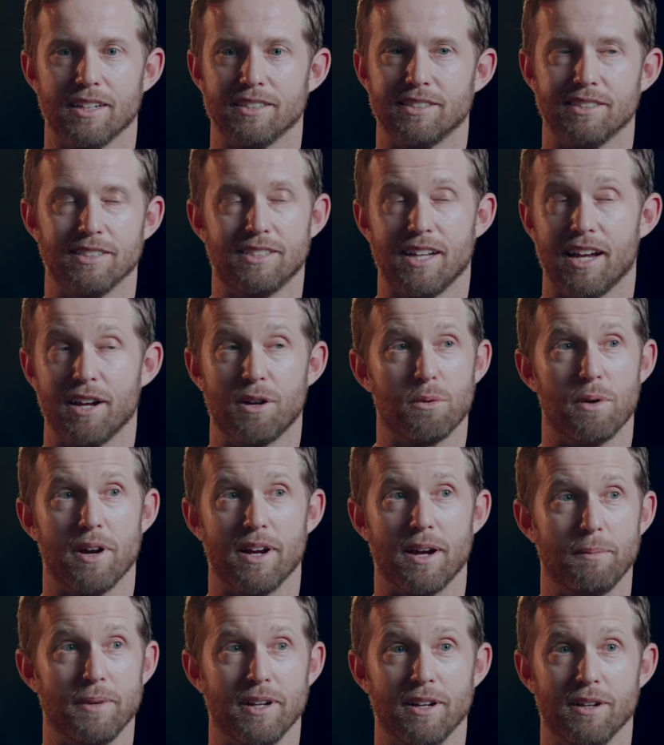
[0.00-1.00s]
That's the
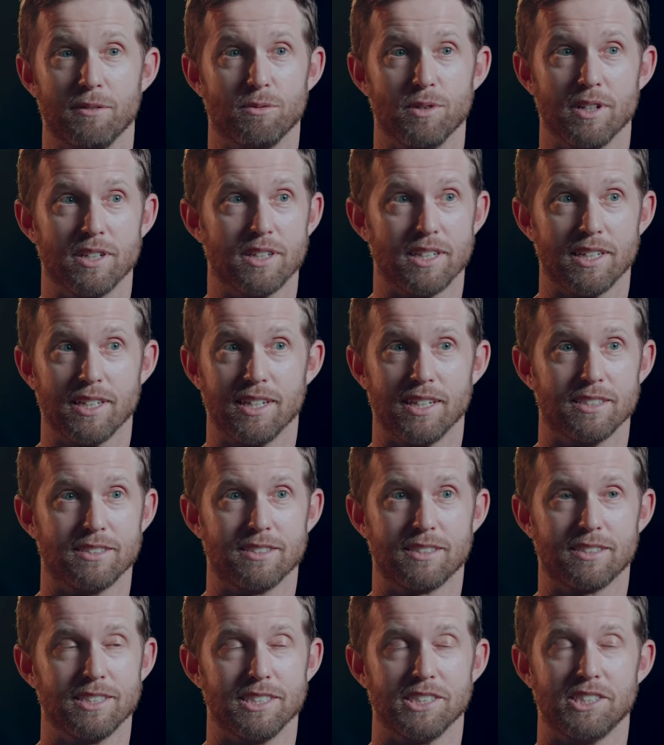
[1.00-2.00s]
takeaway. I mean,
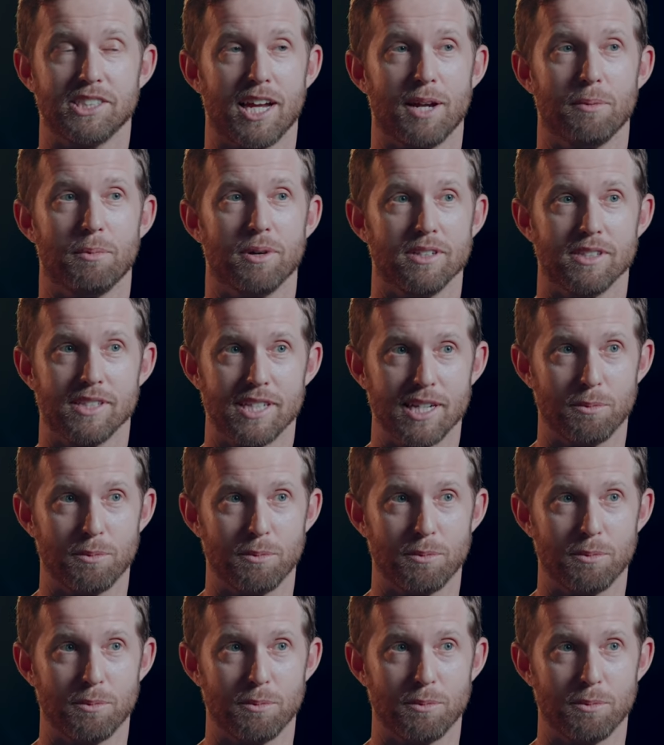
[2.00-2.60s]
it's cliche, but